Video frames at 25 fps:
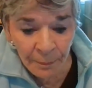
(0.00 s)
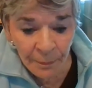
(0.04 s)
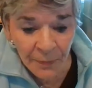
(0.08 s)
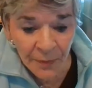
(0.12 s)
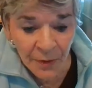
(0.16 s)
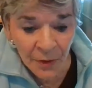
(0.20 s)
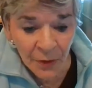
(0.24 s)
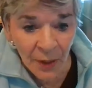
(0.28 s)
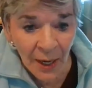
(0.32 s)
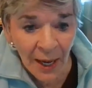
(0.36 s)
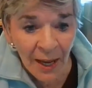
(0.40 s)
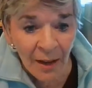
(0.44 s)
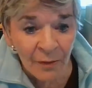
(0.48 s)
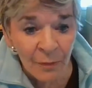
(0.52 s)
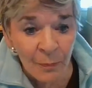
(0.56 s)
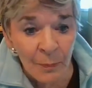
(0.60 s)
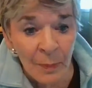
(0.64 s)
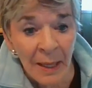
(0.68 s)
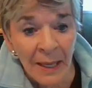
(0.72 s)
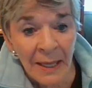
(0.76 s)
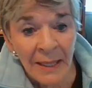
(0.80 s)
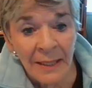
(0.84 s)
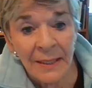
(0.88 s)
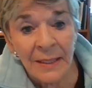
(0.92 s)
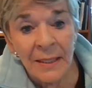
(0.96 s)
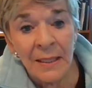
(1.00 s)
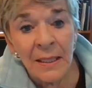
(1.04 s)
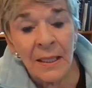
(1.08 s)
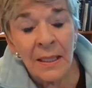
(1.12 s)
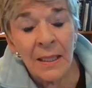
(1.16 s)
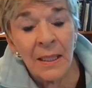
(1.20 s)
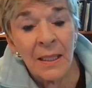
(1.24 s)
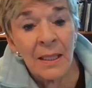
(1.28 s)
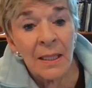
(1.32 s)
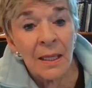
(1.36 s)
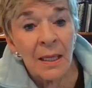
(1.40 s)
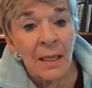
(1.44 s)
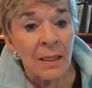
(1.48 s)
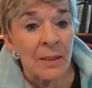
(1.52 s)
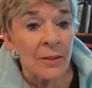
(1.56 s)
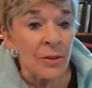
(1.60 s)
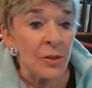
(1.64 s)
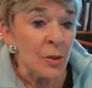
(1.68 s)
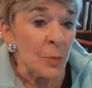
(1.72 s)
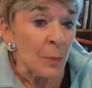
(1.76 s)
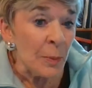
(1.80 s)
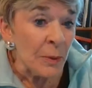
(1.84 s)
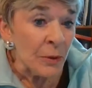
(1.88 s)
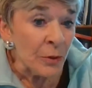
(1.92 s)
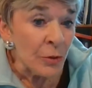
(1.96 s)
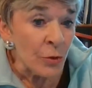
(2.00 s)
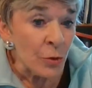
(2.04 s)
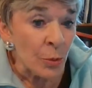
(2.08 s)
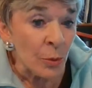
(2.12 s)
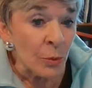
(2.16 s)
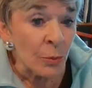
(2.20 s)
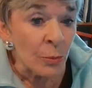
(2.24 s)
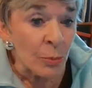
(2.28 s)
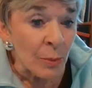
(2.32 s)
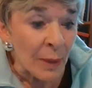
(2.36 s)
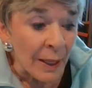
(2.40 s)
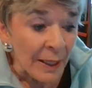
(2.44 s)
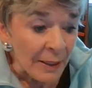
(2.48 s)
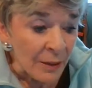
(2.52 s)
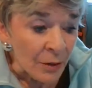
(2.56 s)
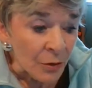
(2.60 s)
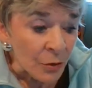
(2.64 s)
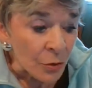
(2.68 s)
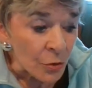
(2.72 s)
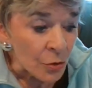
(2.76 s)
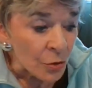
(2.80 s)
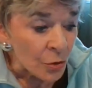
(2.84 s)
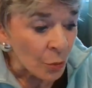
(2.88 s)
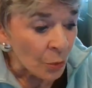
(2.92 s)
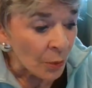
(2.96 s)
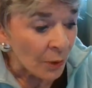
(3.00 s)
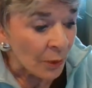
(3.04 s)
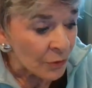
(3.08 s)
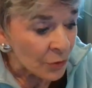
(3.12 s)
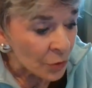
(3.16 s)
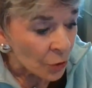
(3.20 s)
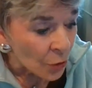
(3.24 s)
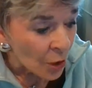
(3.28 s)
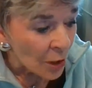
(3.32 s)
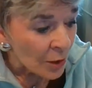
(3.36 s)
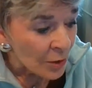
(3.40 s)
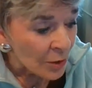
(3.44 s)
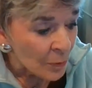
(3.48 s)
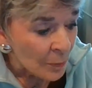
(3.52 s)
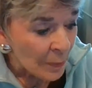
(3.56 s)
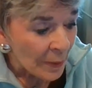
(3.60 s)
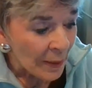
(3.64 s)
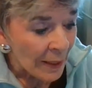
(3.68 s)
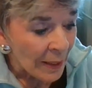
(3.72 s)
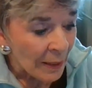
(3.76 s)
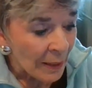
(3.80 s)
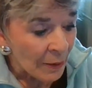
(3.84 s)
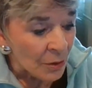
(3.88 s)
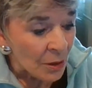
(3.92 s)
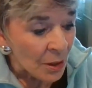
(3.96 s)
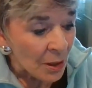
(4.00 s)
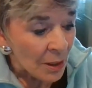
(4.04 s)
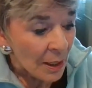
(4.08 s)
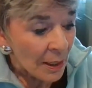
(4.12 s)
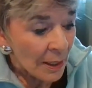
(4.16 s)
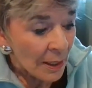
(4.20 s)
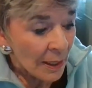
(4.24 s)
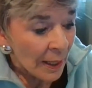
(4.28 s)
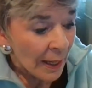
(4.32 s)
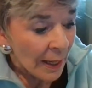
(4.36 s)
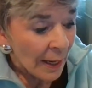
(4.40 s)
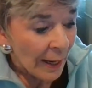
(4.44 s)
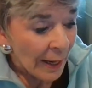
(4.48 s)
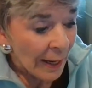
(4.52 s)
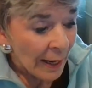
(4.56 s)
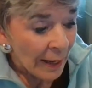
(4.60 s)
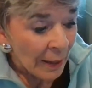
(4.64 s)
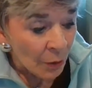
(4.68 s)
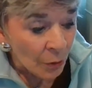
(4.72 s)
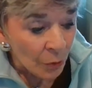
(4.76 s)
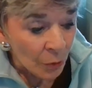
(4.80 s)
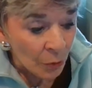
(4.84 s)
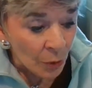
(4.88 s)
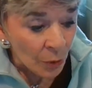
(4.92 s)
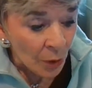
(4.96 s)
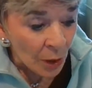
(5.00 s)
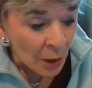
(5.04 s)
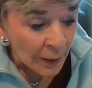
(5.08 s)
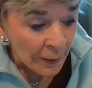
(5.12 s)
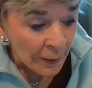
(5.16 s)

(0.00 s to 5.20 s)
there have been spiritual writers who have talked about how